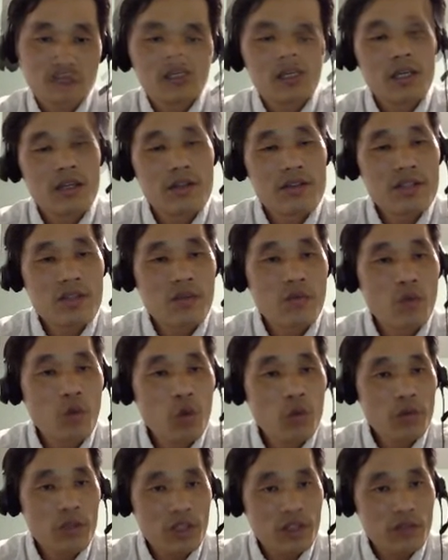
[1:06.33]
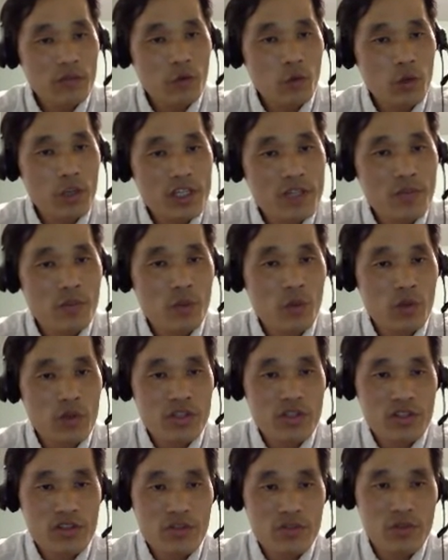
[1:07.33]
Here's the formula for
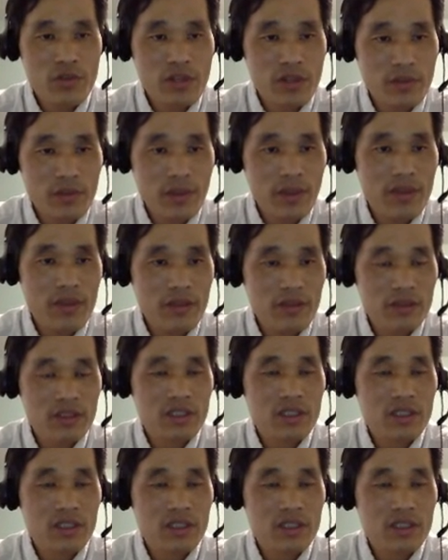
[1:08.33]
exponential smoothing method.